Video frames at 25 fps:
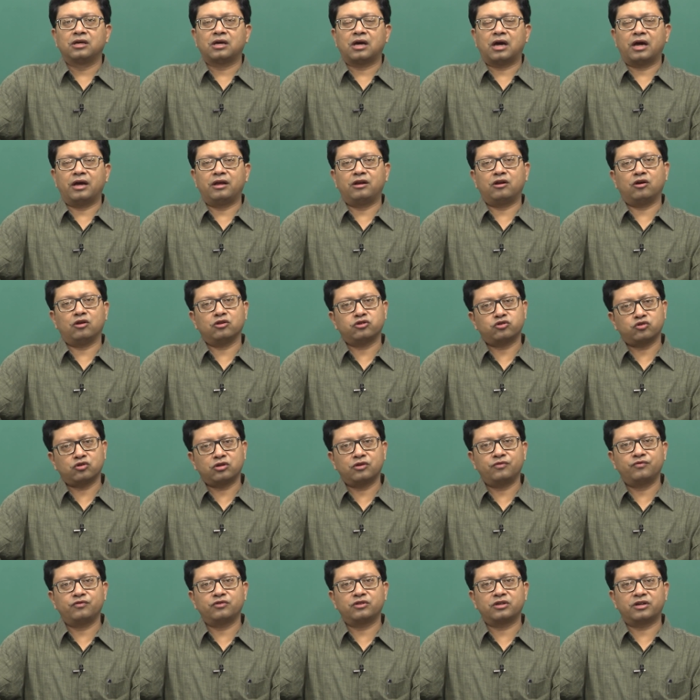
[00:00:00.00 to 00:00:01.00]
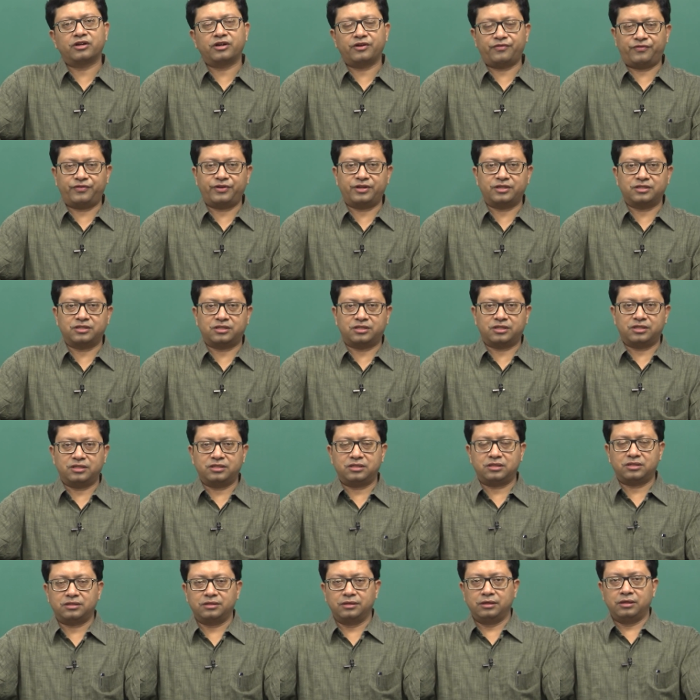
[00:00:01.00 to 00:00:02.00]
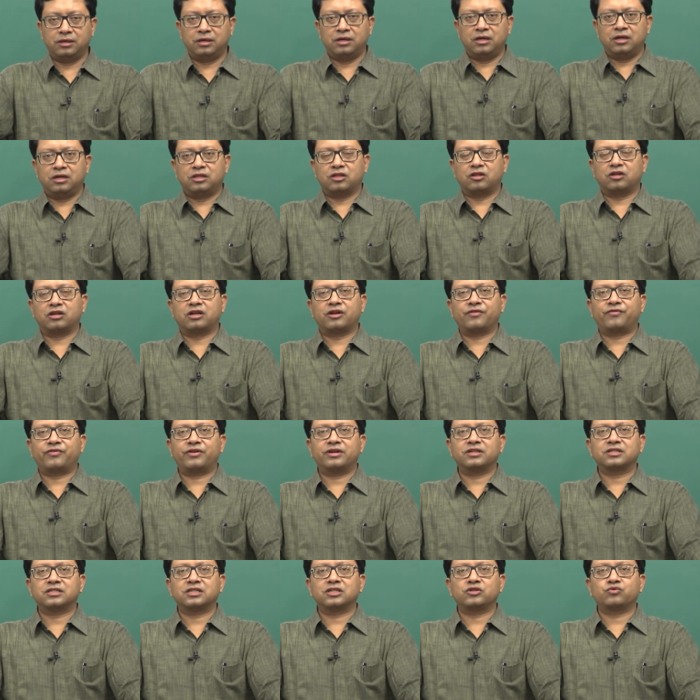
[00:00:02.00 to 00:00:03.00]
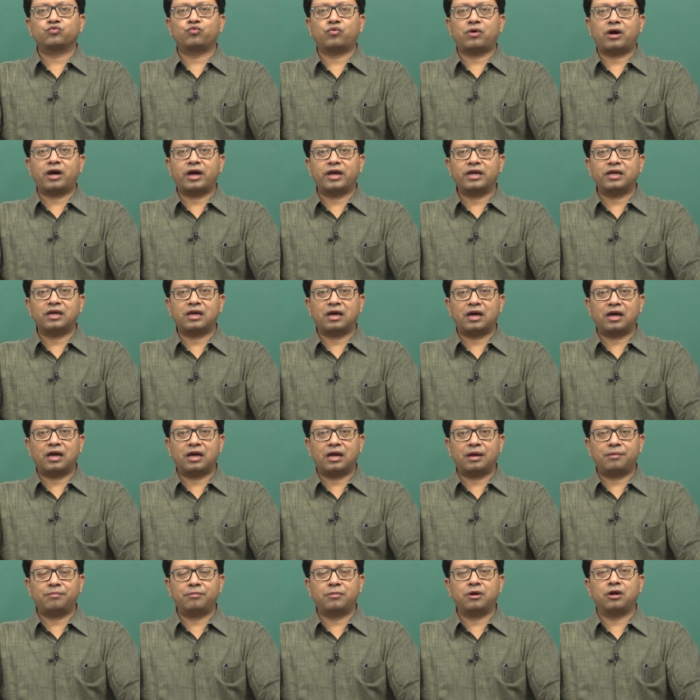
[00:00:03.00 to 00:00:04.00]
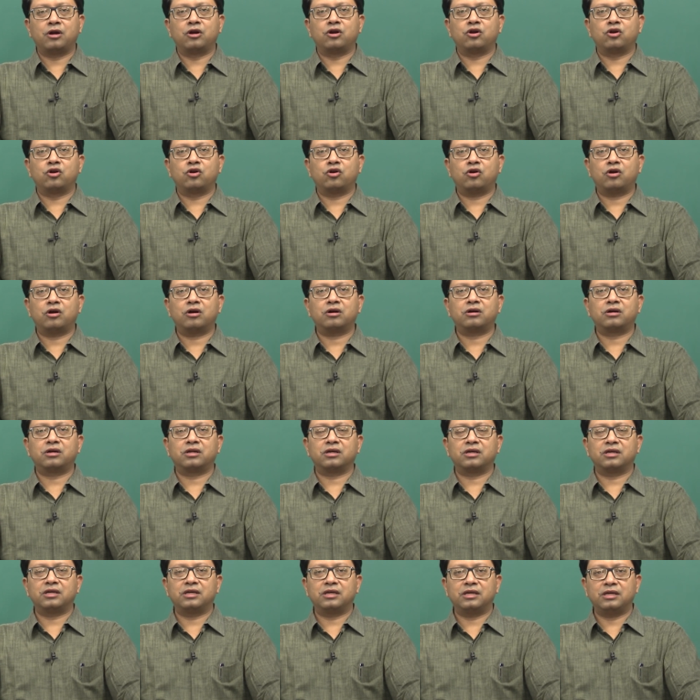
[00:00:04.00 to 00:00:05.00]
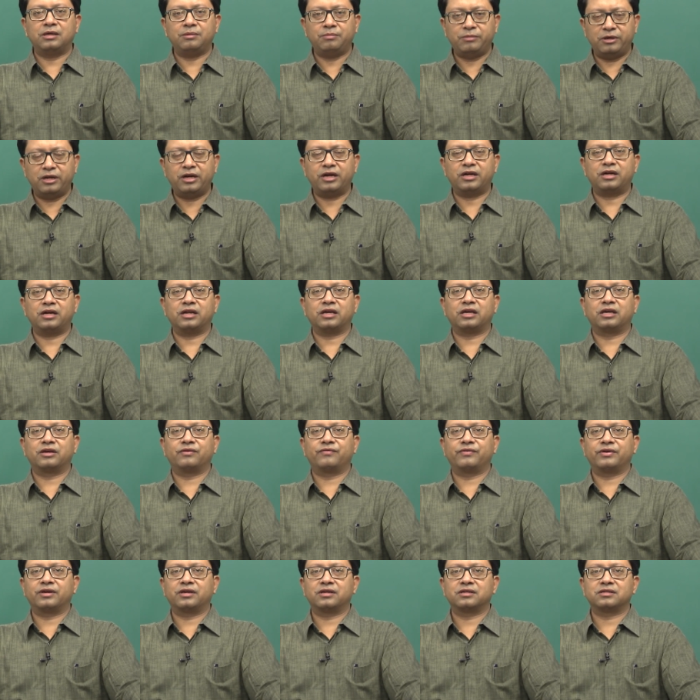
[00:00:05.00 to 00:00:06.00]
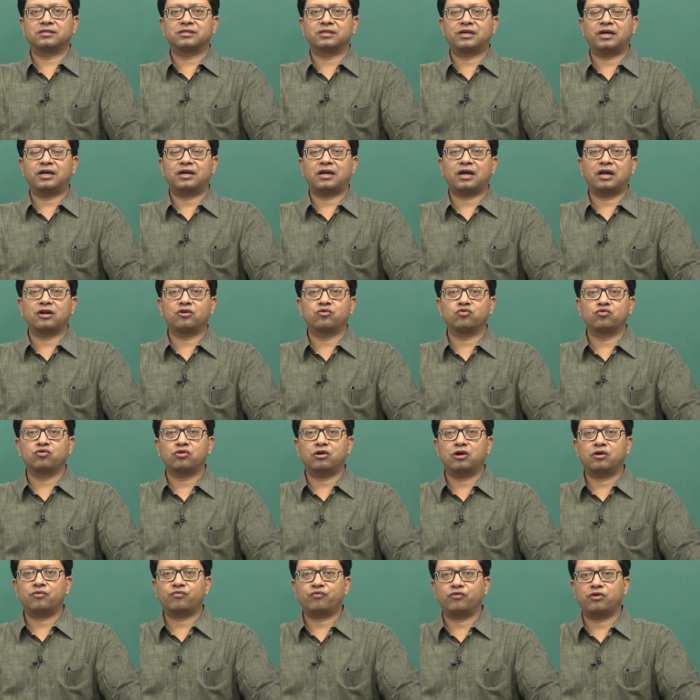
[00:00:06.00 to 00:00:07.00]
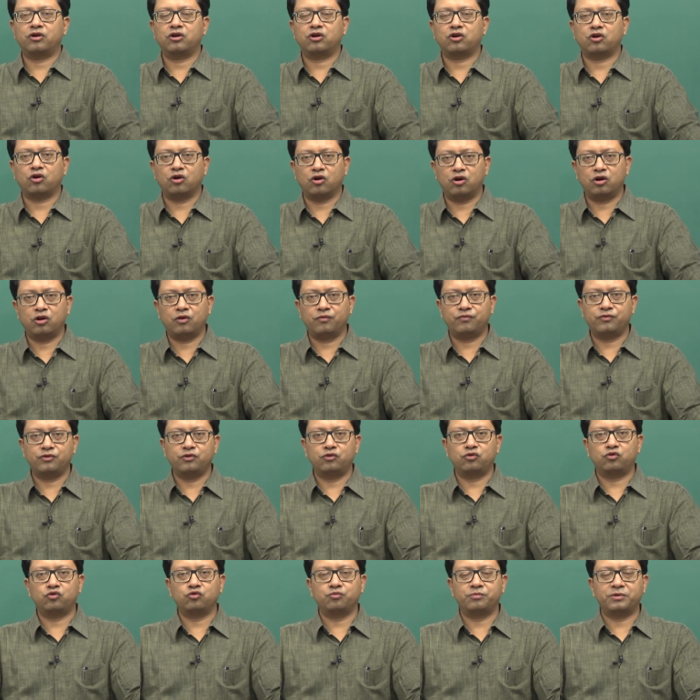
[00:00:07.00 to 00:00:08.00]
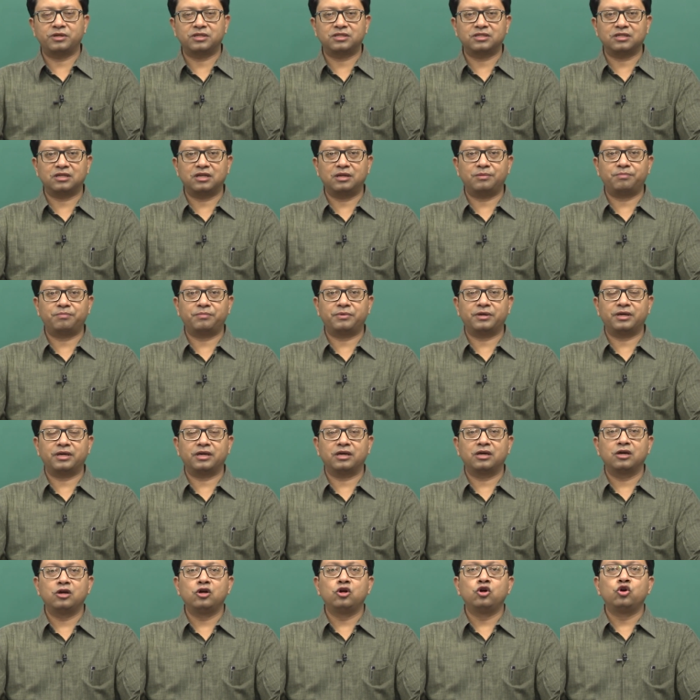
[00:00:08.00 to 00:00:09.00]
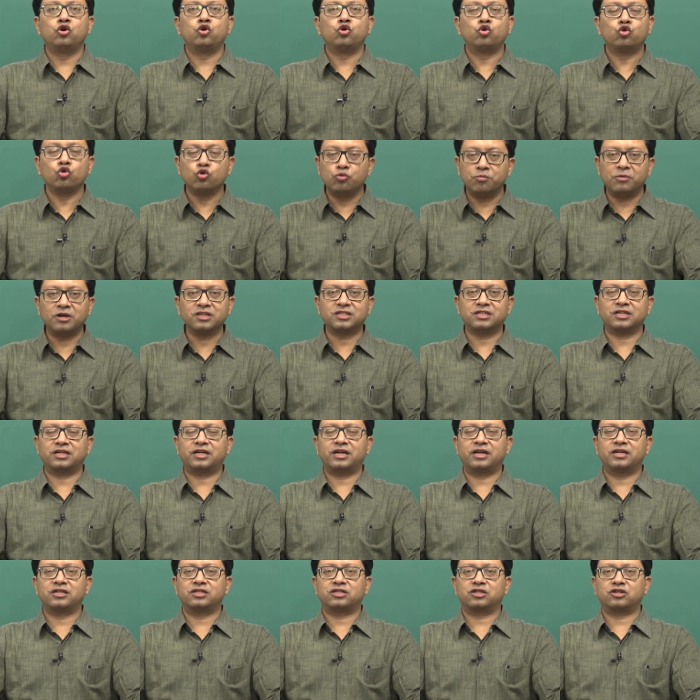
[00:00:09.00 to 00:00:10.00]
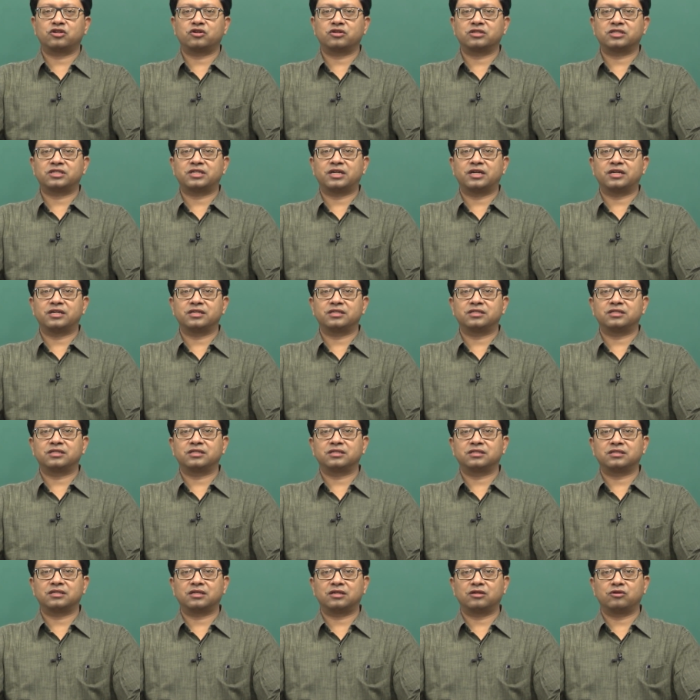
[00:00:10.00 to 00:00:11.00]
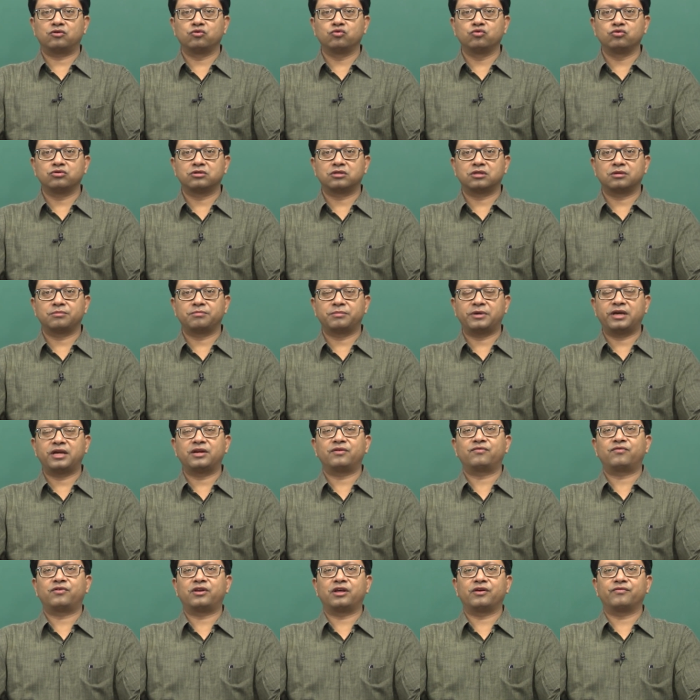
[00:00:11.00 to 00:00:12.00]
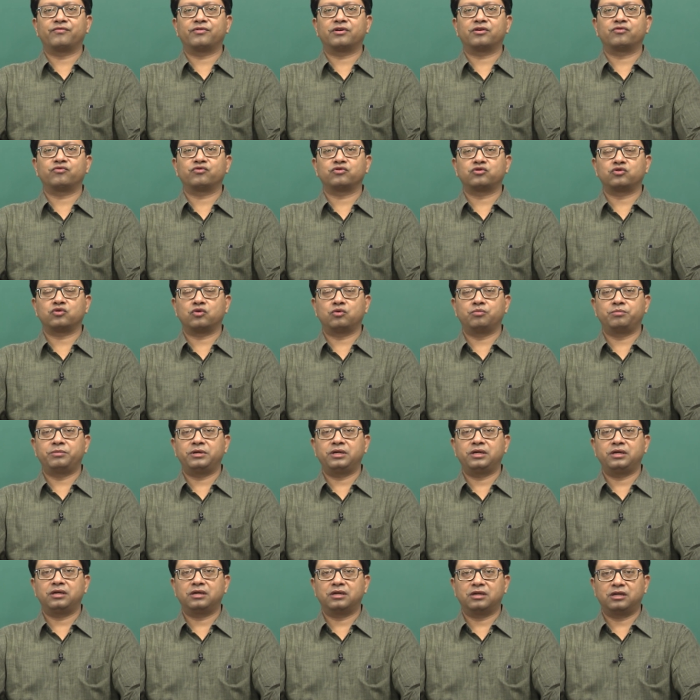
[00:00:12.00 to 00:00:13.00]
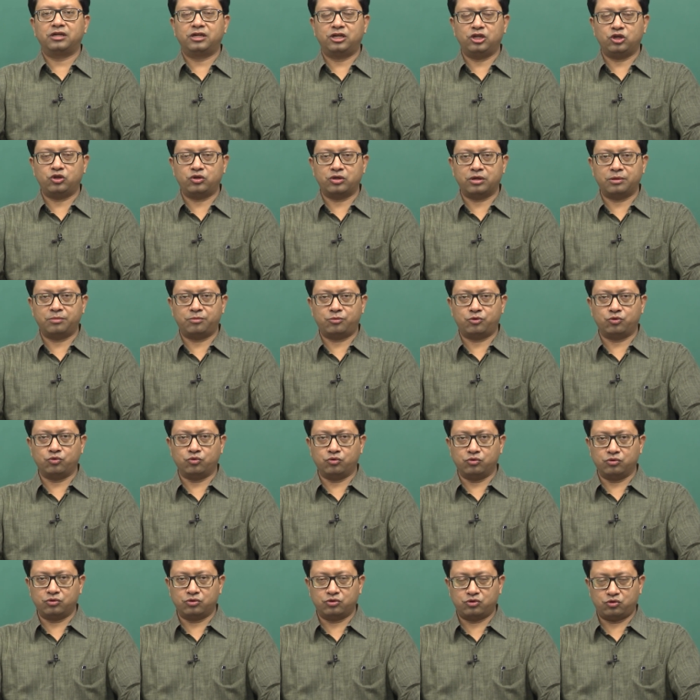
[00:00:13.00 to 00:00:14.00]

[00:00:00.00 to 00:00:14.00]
I will also give you the references. Now, references why I am not immediately giving is that I do not want all of you to basically pay too much attention on statistics and lose the main flavor, which will be TQM2.